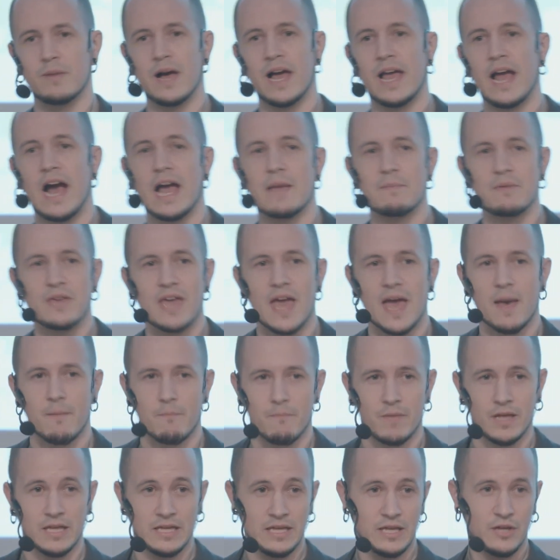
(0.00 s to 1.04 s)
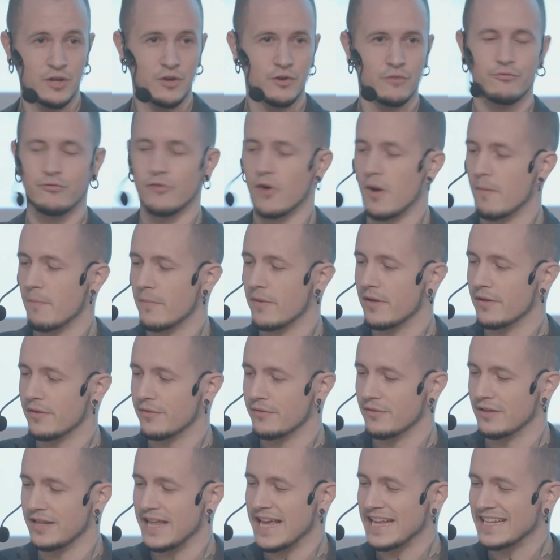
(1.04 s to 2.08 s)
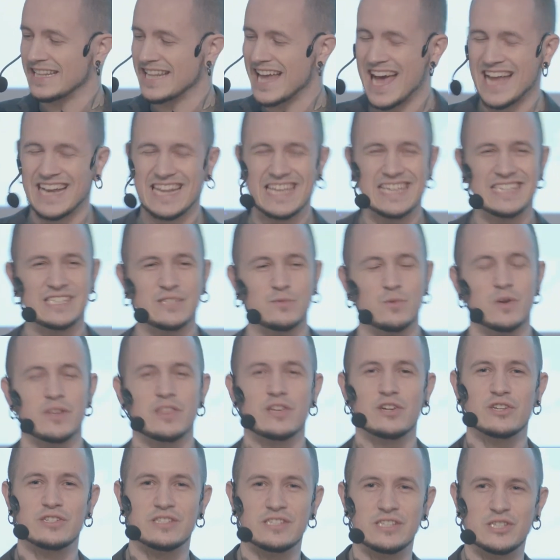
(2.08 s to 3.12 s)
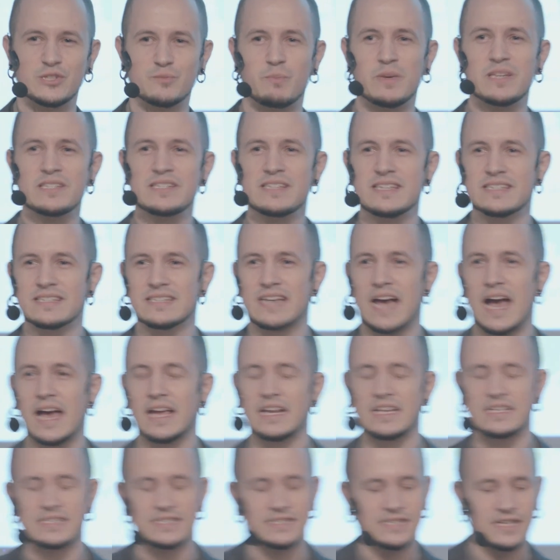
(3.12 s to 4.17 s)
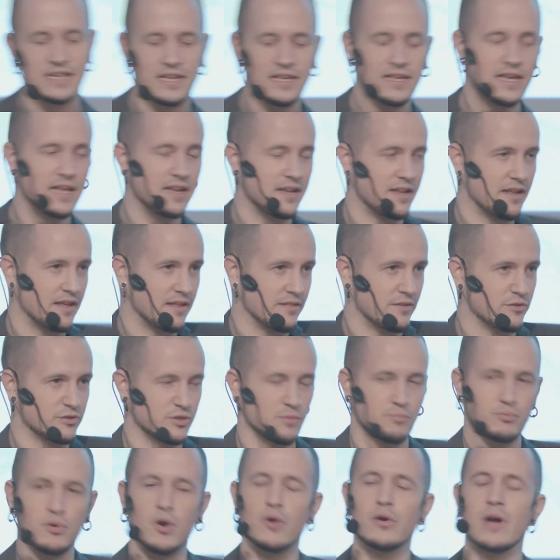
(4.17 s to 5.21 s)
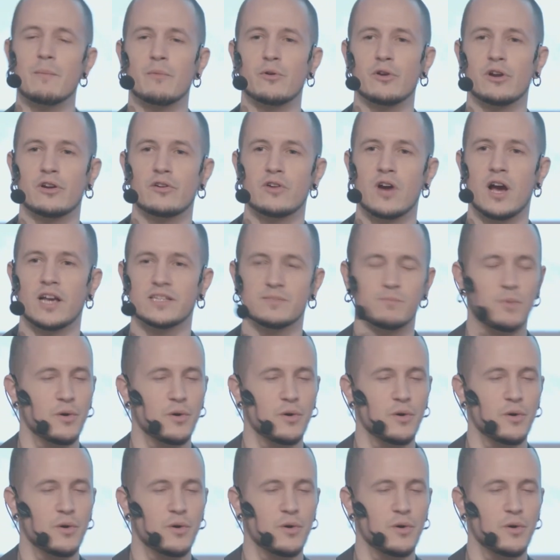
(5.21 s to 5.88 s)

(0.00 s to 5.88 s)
by IBM from the late 90s where there's this business guy and he's sitting and there's a programmer across.